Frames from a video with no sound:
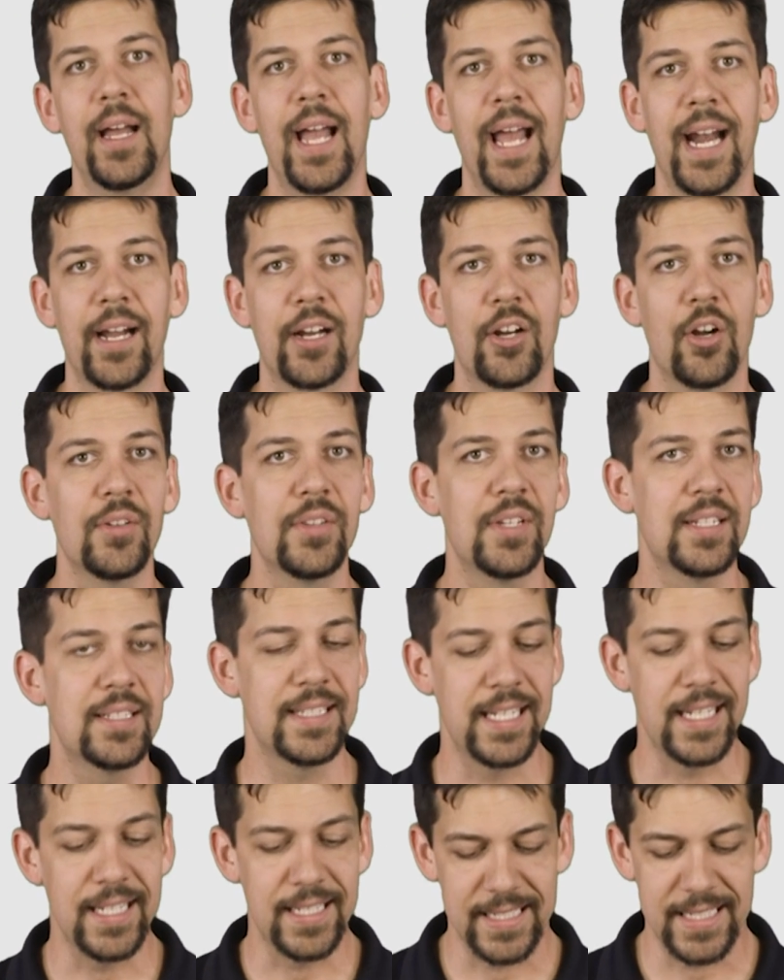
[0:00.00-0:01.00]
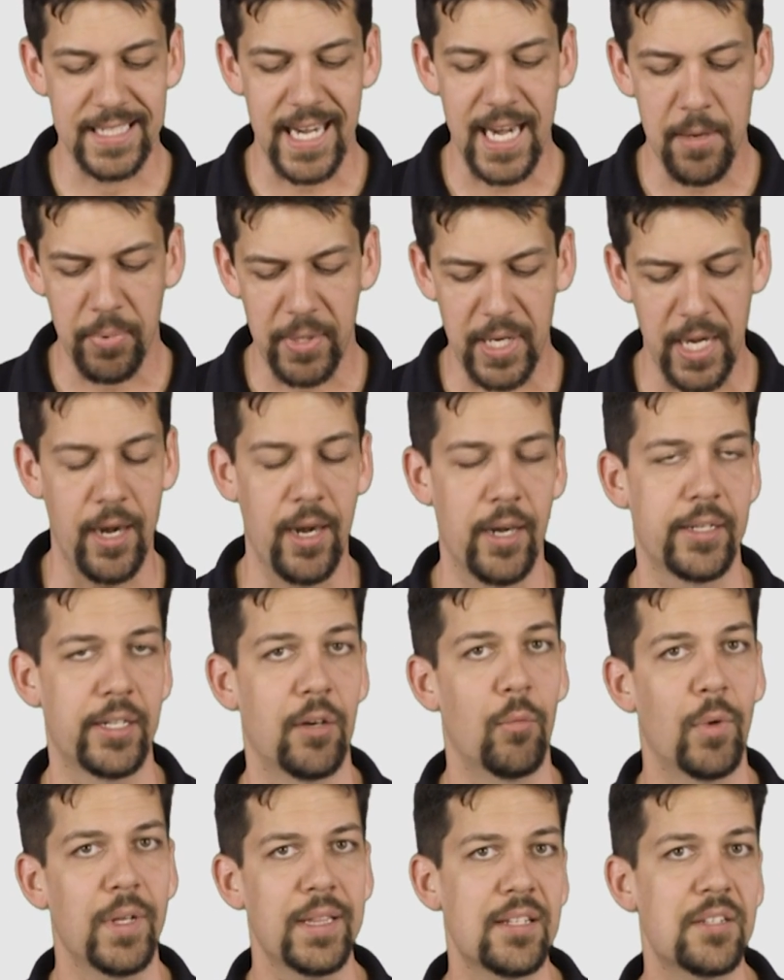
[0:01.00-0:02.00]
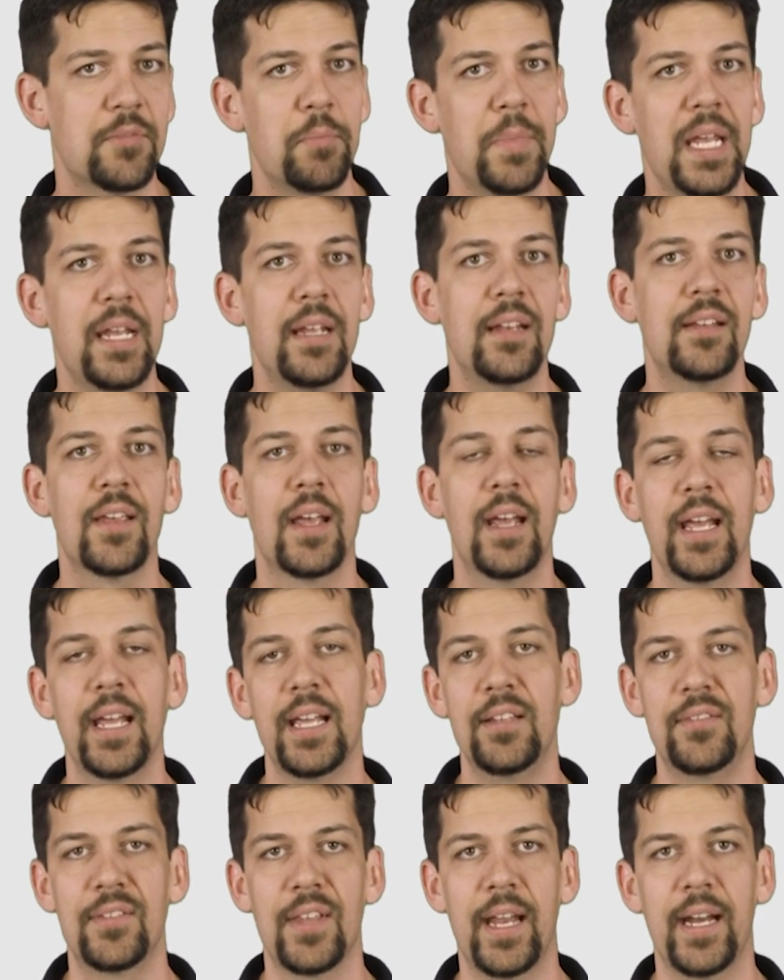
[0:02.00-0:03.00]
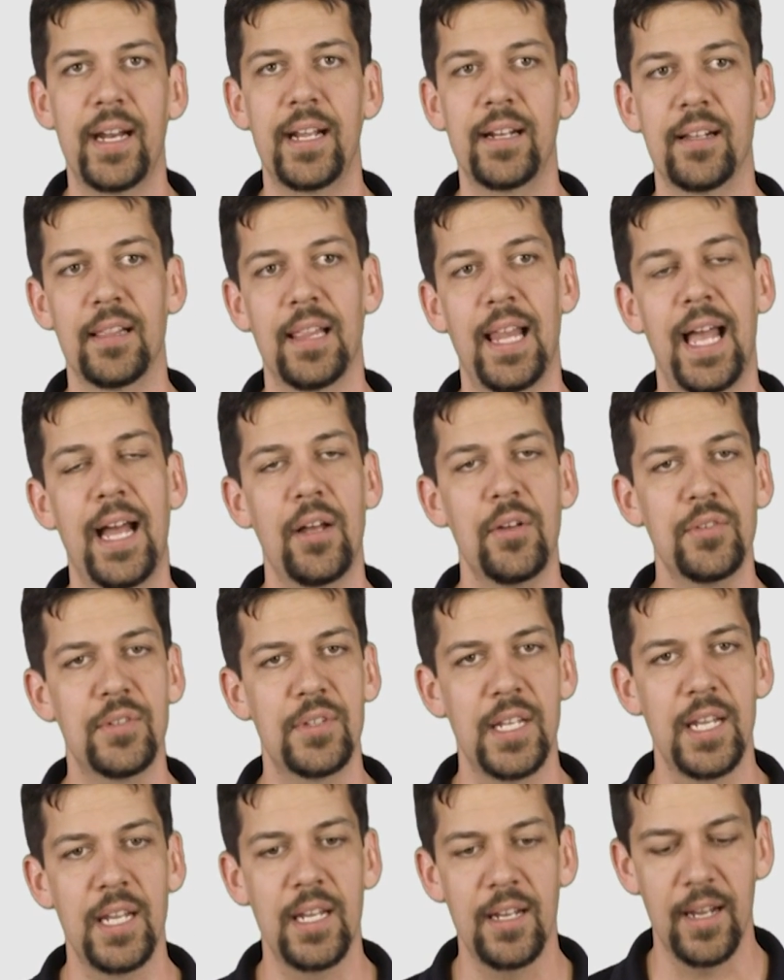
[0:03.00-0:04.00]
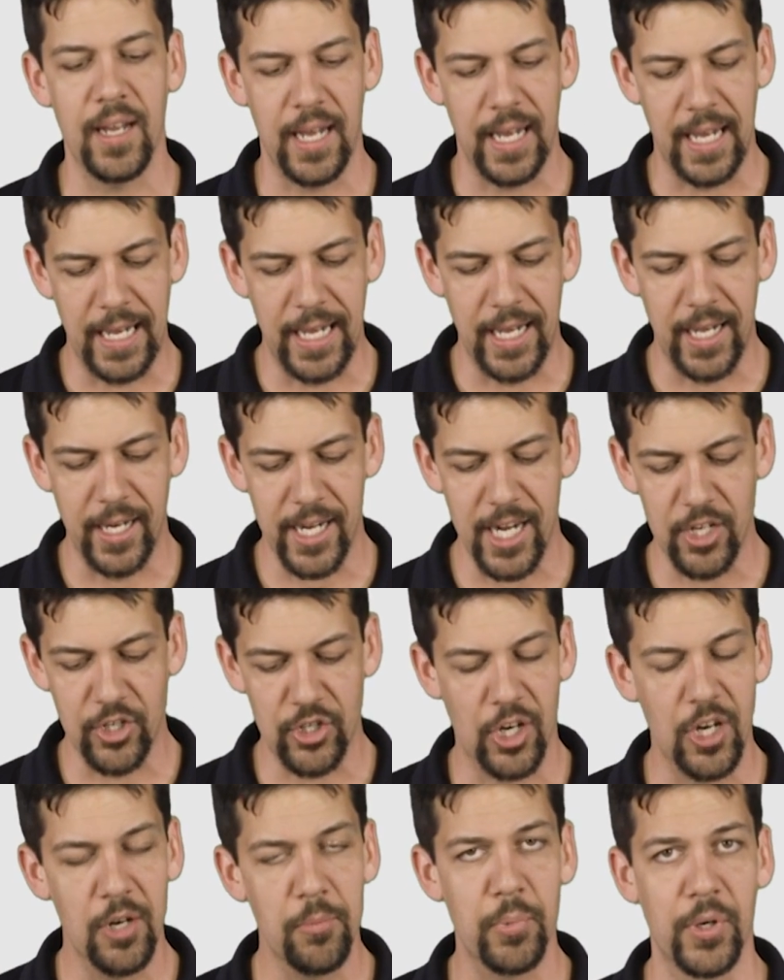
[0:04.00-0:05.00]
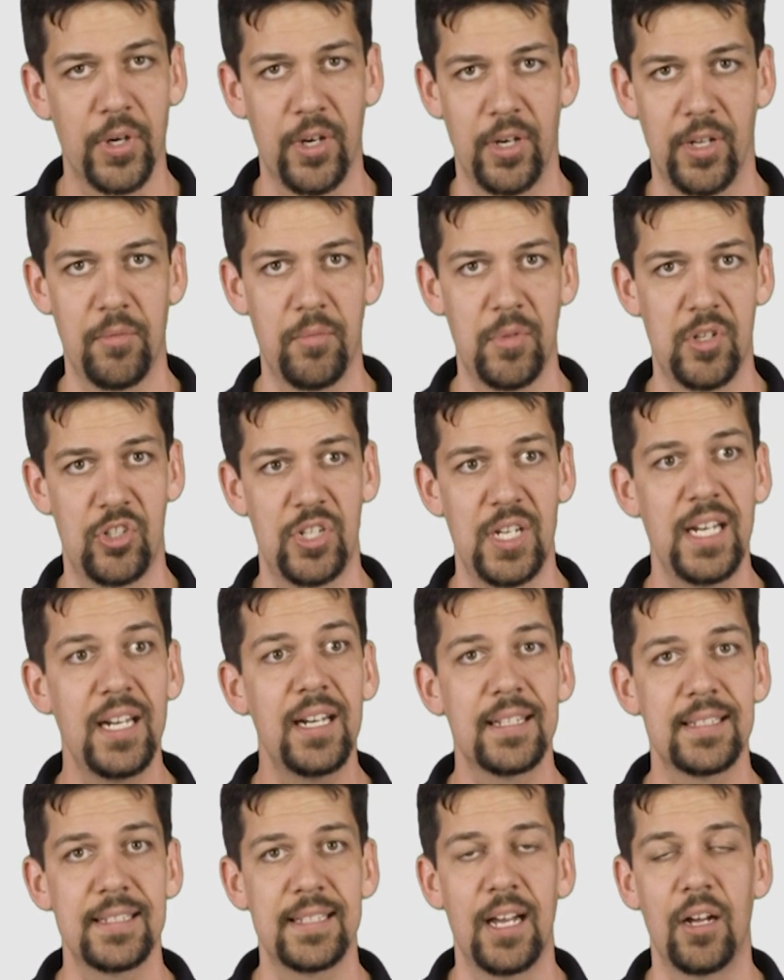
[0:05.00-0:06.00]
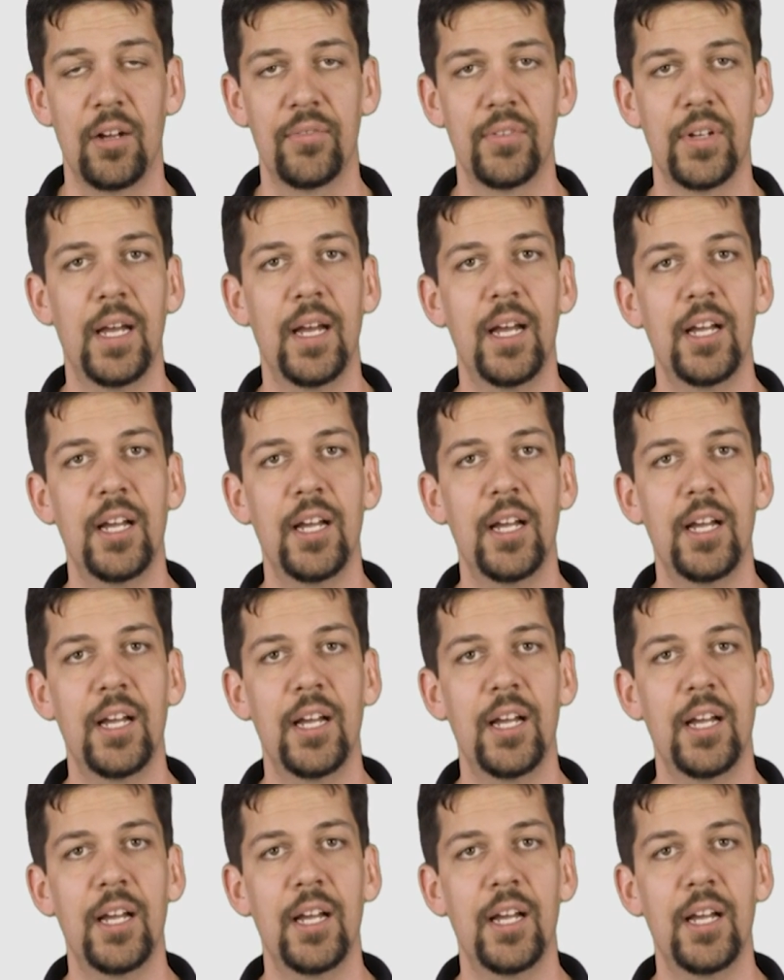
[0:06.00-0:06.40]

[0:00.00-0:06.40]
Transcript: And I called this the escape character. And what this means is that it allows the interpreter, the machine itself,